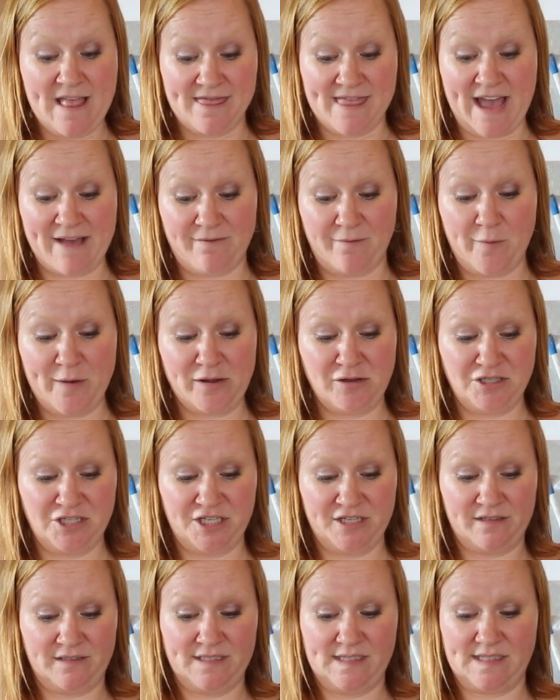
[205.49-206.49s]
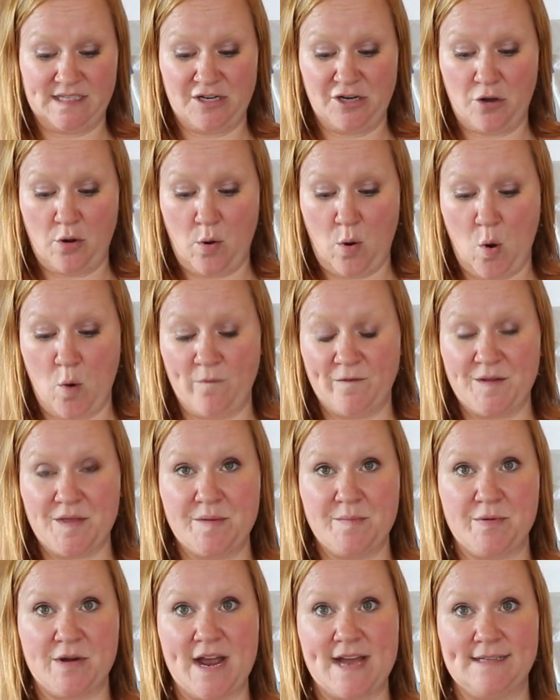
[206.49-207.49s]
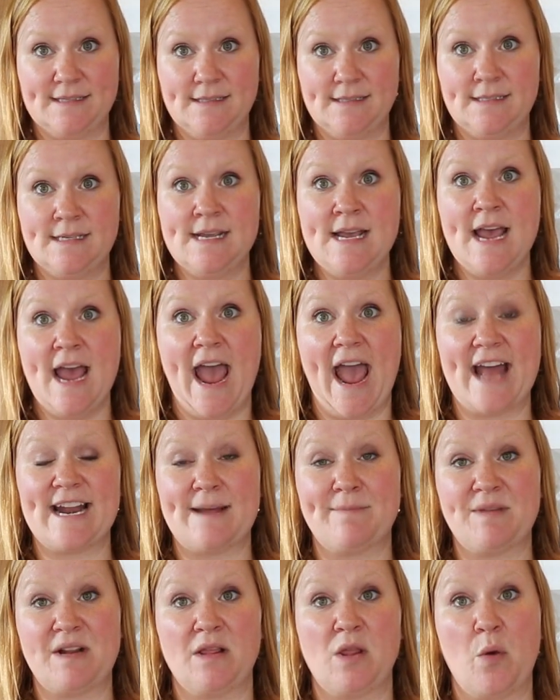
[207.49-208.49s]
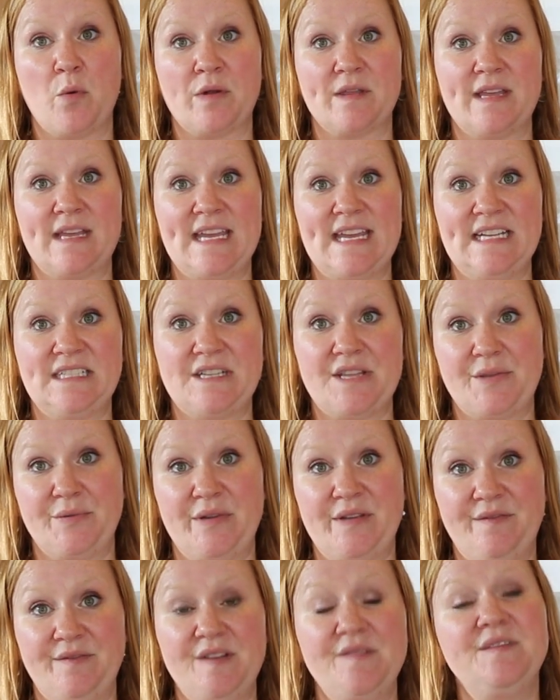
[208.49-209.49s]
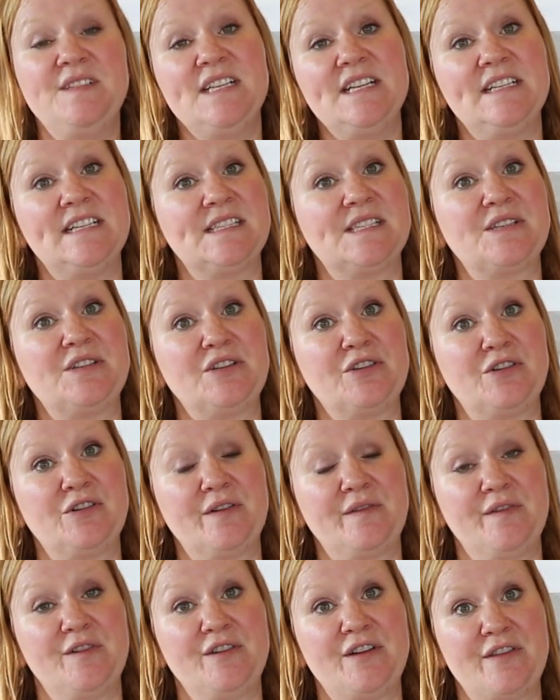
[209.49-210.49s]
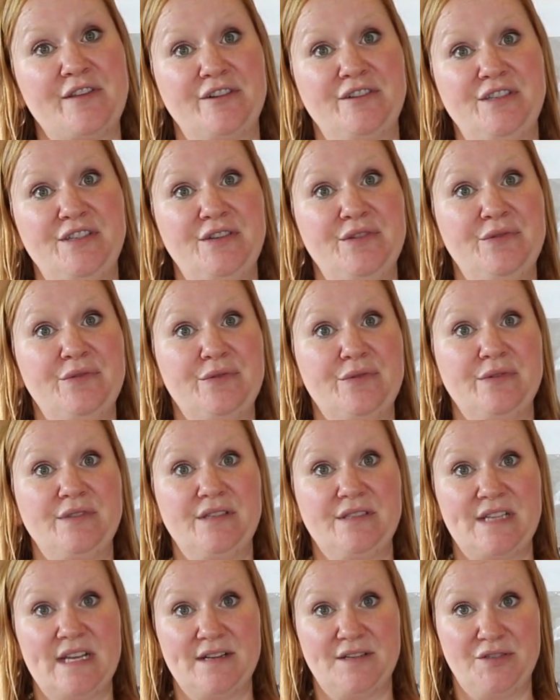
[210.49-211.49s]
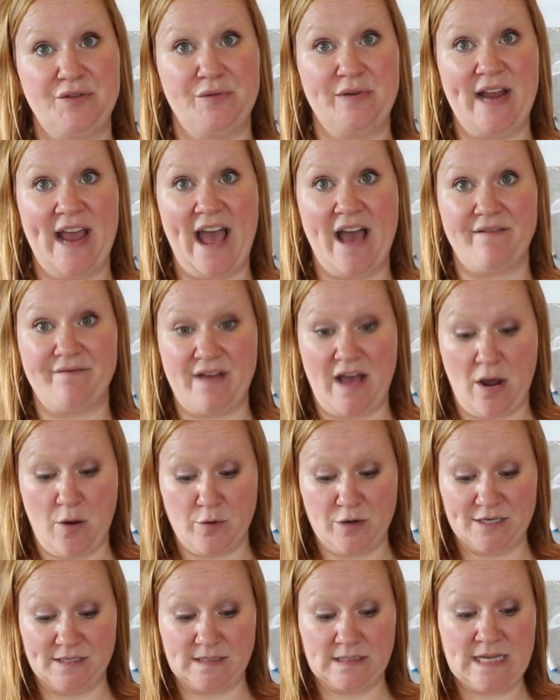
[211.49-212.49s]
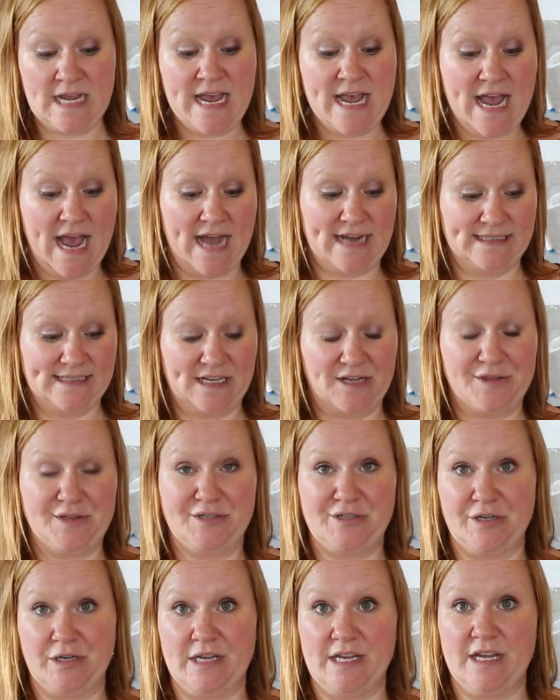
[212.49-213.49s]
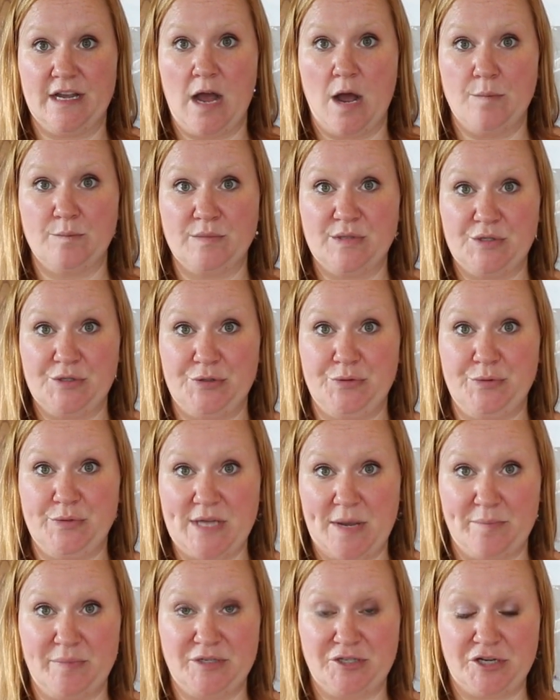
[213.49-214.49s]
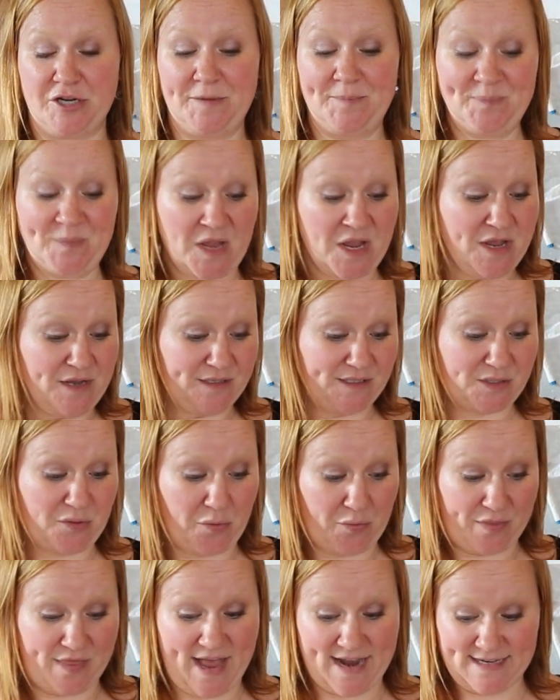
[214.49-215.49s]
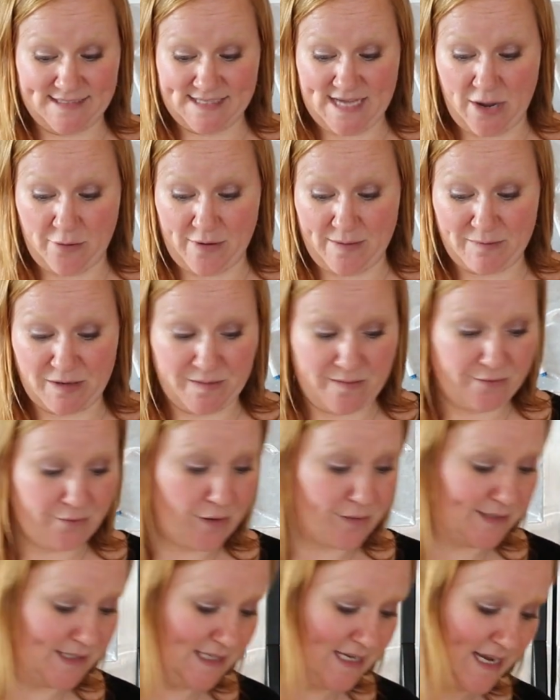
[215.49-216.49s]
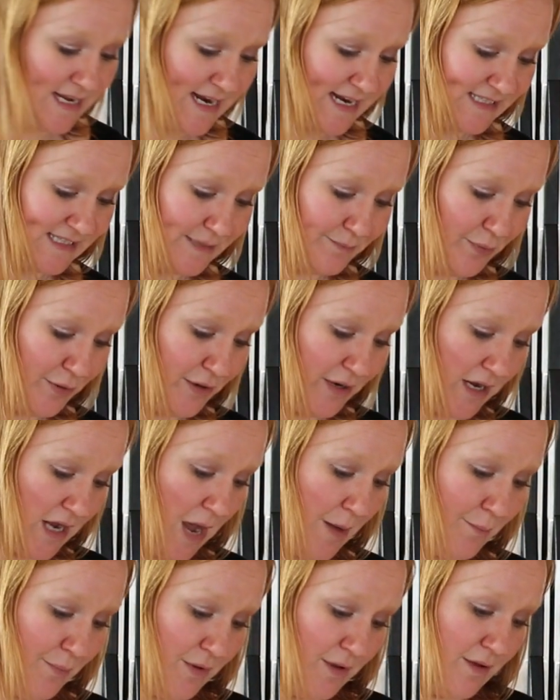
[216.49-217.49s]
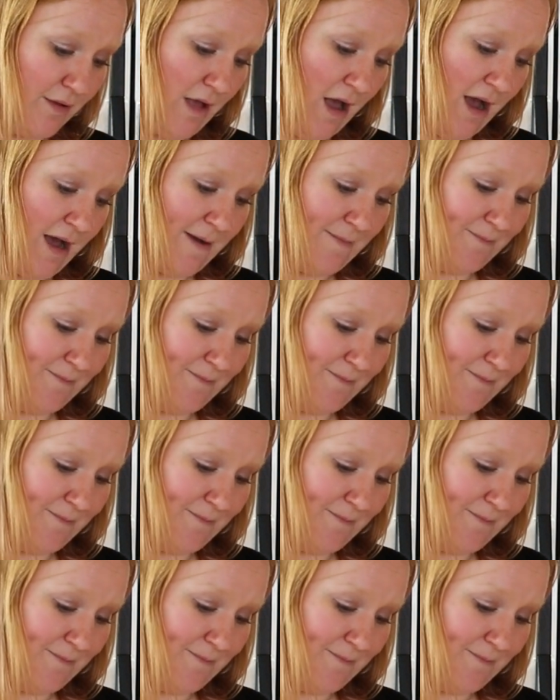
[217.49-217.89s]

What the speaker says: That foil shield is going to go over the breast, and I'm going to lower the heat to 350, and it's going to cook for another 2 to 2.5 hours until the turkey comes to temperature. So that is how I'm going to be roasting it. I did put a couple,